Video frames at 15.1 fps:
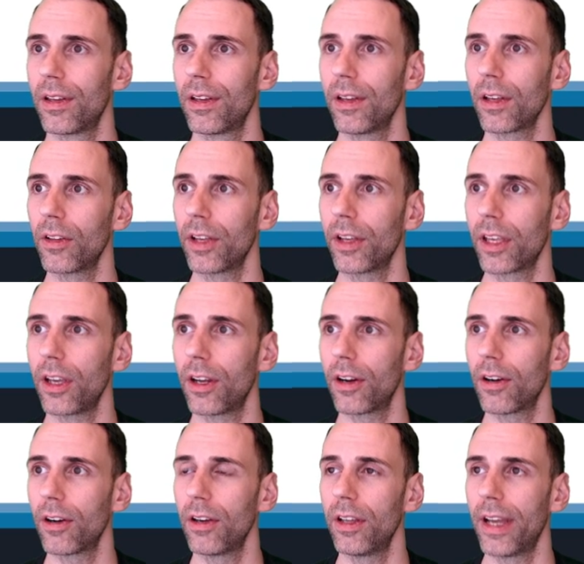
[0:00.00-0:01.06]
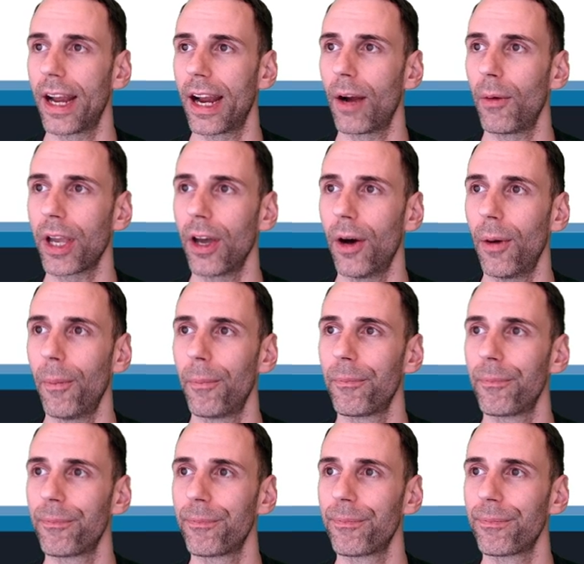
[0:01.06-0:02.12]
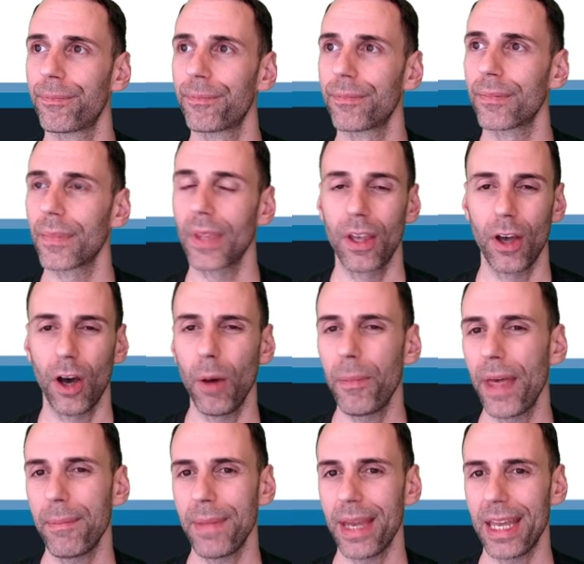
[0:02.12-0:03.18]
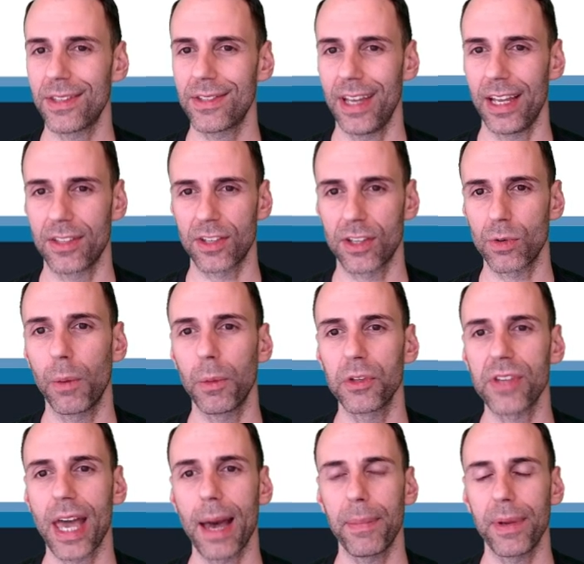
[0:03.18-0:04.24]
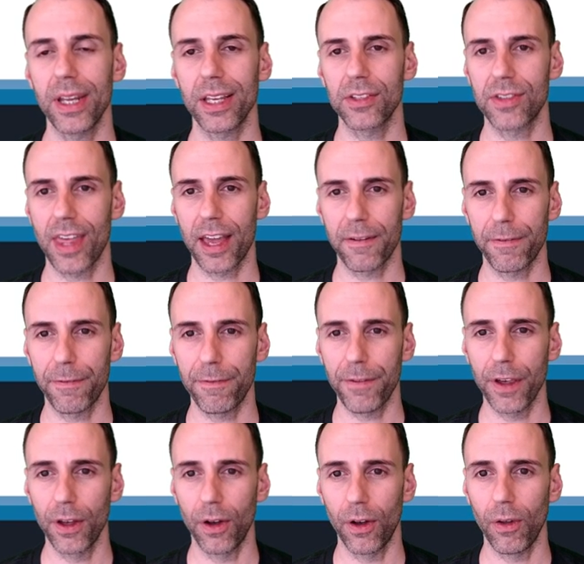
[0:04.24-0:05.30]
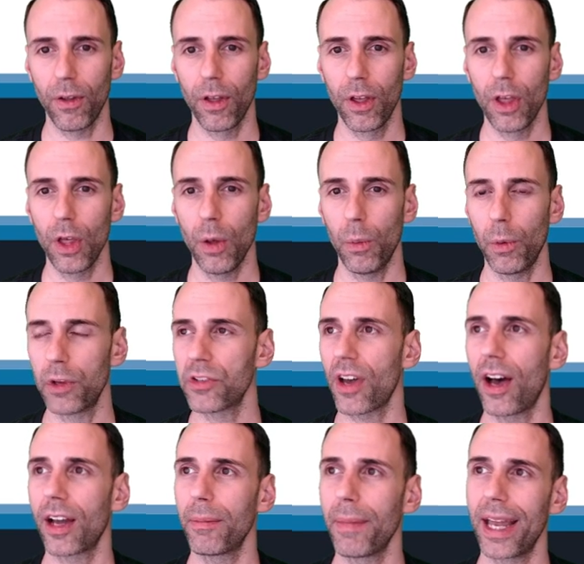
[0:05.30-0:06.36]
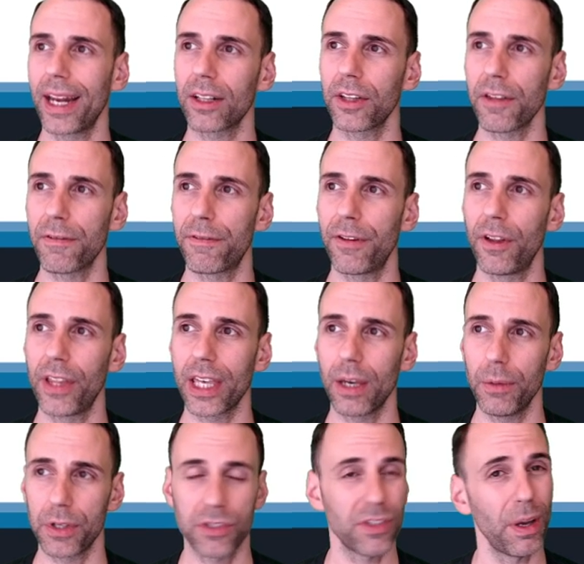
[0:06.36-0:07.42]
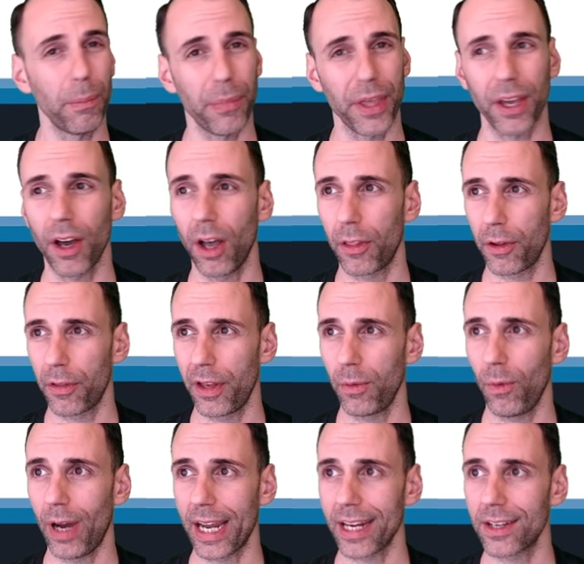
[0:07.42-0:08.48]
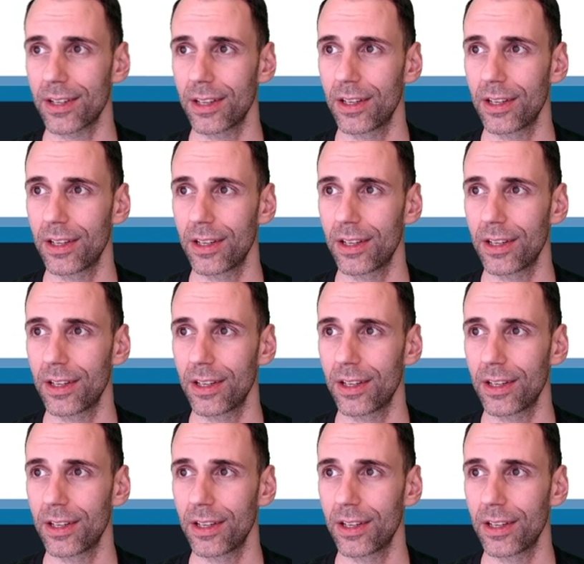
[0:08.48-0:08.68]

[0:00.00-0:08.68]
Click here. There we go. Hope that made sense because what was happening is that fill was automatically filling it with something other than white.